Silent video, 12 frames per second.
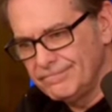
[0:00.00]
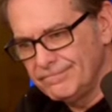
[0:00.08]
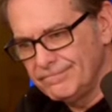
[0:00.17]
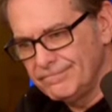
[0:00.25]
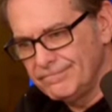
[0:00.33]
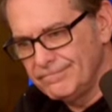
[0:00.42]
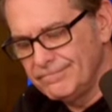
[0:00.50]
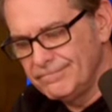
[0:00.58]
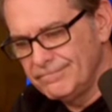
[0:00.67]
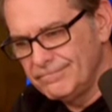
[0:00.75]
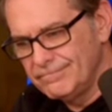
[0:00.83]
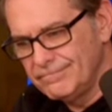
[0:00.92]

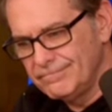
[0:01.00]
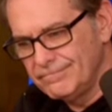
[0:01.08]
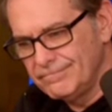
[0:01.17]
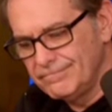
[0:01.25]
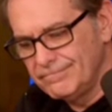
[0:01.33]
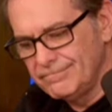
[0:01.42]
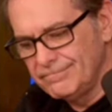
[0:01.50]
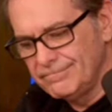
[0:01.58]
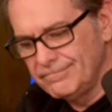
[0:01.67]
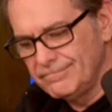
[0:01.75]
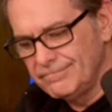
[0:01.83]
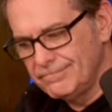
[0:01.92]

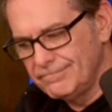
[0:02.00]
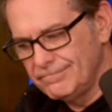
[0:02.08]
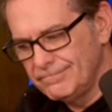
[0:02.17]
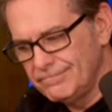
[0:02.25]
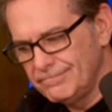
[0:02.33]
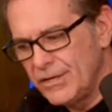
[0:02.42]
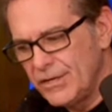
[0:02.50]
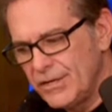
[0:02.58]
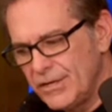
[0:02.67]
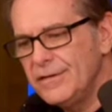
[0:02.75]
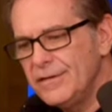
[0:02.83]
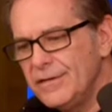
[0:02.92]

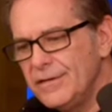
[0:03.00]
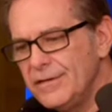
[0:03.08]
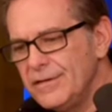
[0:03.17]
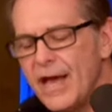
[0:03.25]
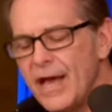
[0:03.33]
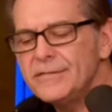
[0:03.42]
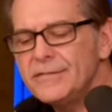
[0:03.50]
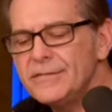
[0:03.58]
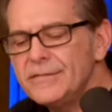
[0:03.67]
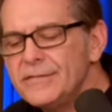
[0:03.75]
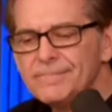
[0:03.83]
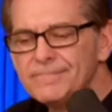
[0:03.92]

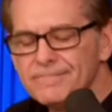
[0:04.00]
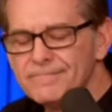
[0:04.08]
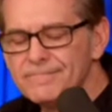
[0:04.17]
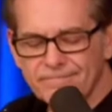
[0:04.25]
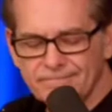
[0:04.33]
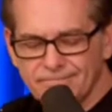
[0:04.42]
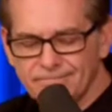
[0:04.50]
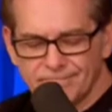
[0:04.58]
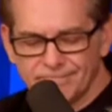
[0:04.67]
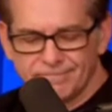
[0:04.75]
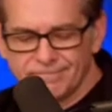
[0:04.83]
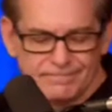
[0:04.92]

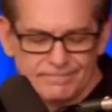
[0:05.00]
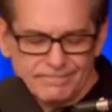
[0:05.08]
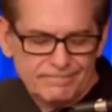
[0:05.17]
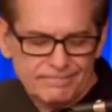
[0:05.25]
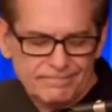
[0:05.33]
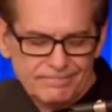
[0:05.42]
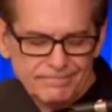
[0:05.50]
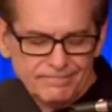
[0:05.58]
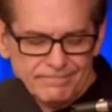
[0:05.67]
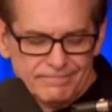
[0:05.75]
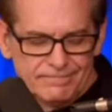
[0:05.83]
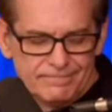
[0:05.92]

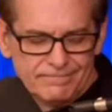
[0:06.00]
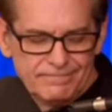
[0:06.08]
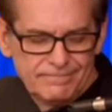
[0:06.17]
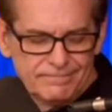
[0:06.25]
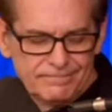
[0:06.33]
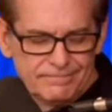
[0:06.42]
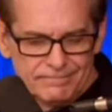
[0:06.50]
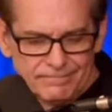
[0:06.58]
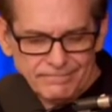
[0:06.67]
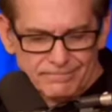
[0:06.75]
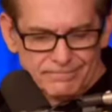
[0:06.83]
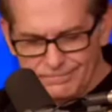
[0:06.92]

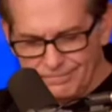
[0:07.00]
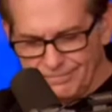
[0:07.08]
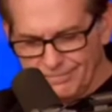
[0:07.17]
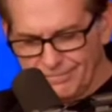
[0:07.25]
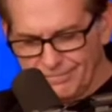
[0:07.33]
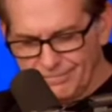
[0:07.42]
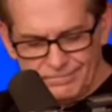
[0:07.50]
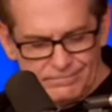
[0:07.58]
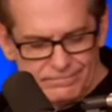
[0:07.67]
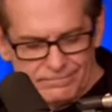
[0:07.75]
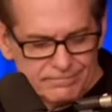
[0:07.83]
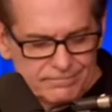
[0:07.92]
The person shown says nothing.